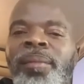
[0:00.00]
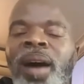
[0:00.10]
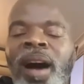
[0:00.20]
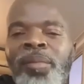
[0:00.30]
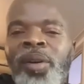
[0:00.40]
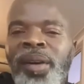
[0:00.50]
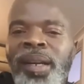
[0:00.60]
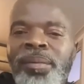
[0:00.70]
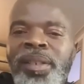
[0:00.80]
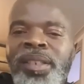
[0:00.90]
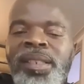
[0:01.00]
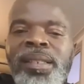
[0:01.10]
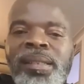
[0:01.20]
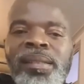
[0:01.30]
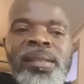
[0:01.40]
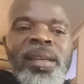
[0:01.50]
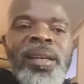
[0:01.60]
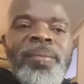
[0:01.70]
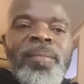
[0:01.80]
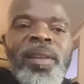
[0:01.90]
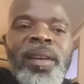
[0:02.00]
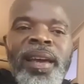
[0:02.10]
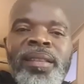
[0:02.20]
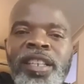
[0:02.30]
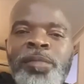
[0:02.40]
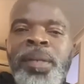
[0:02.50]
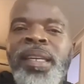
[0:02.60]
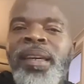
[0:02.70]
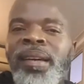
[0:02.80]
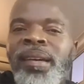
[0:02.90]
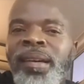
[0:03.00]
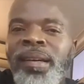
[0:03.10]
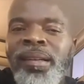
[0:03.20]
armory, which is like the spear,